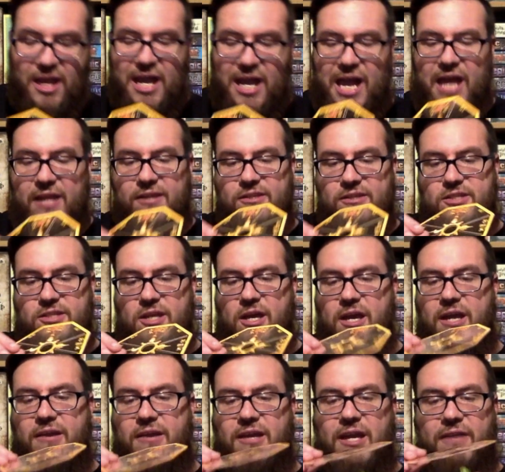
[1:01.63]
and
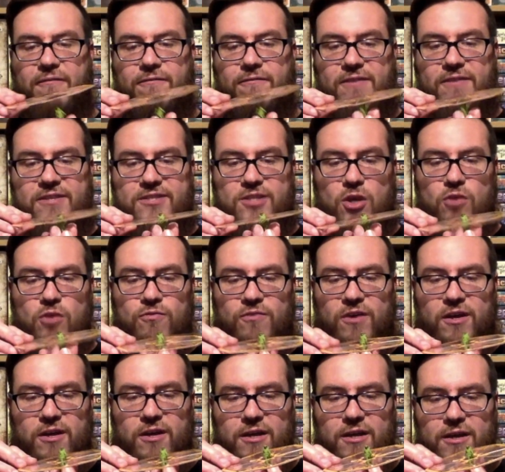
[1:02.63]
it kind of fits
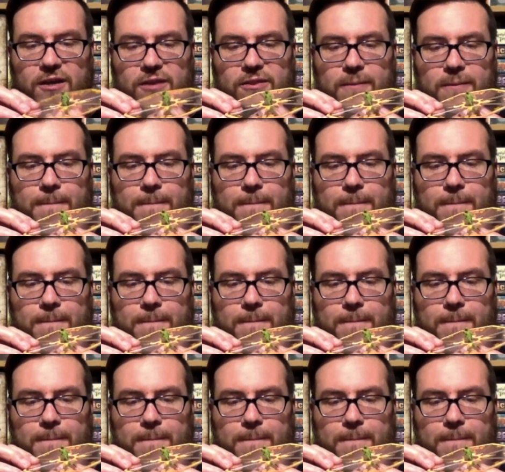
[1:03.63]
over the